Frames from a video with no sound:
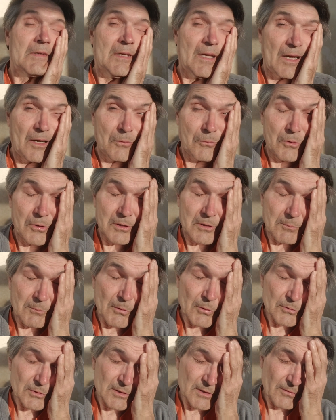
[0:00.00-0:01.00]
I worked
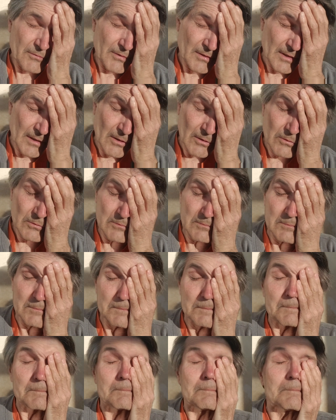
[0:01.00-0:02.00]
most of it out,
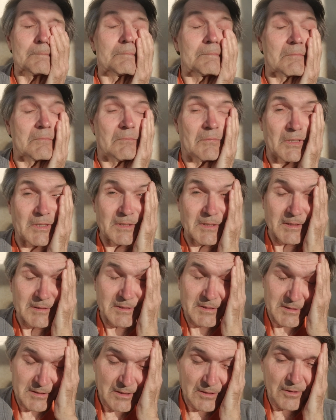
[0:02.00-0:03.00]
but it's
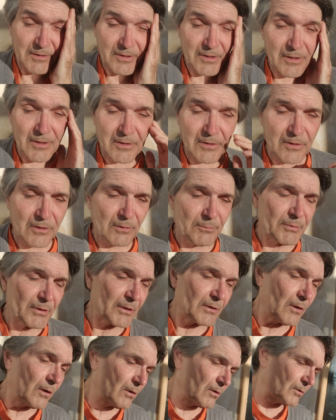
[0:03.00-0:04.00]
still there a little
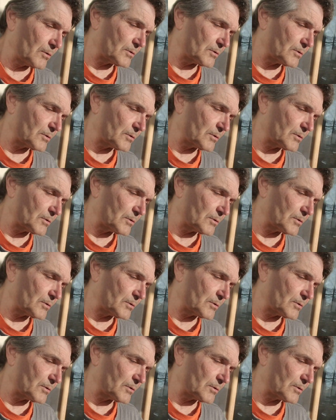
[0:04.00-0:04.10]
bit. Uh-oh,